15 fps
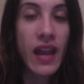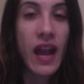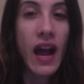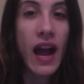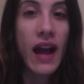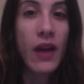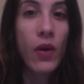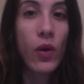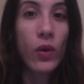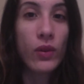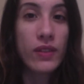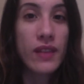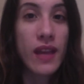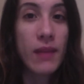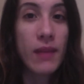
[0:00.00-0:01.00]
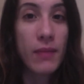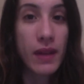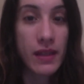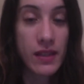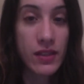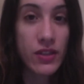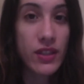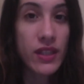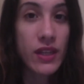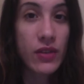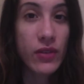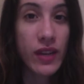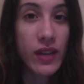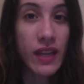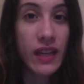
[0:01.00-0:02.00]
I hold a master's
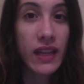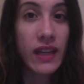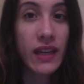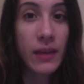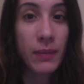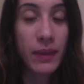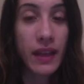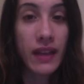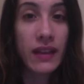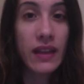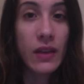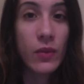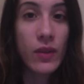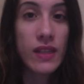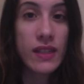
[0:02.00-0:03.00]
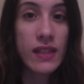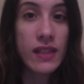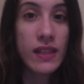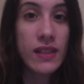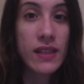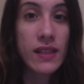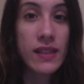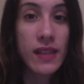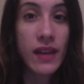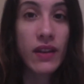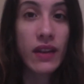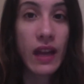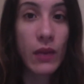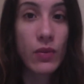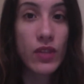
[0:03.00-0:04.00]
degree in applied linguistics and second
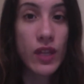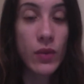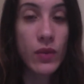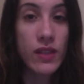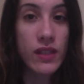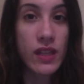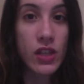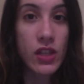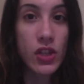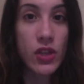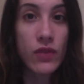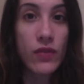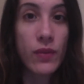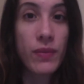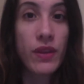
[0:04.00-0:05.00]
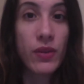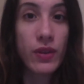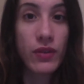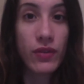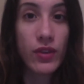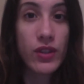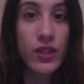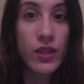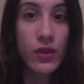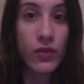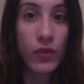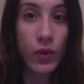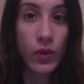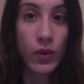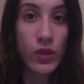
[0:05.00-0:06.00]
language acquisition from the University
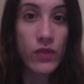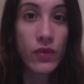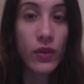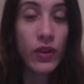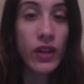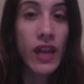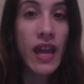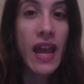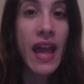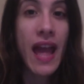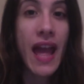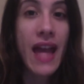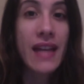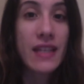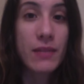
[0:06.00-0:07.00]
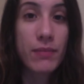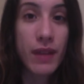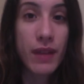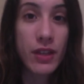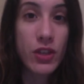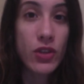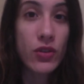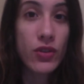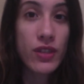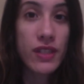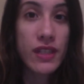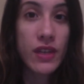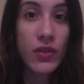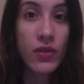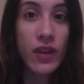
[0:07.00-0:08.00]
of Oxford, and a bachelor's
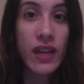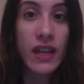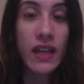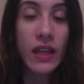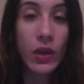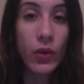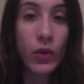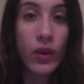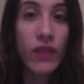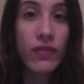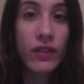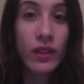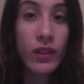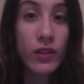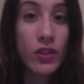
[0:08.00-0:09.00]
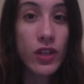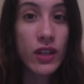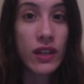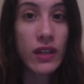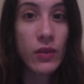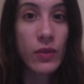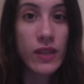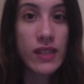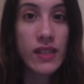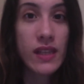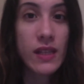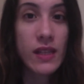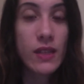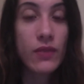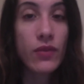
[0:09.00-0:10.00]
degree in Greek philology and
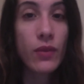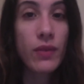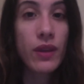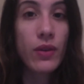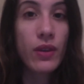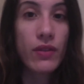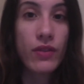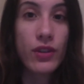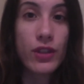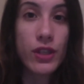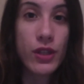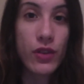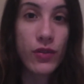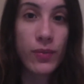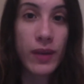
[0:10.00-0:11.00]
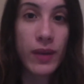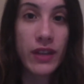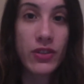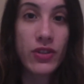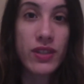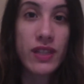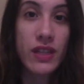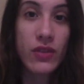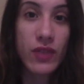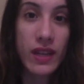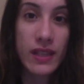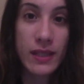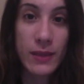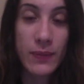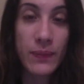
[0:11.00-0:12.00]
linguistics from the University of Patras in
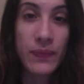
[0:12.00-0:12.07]
Greece.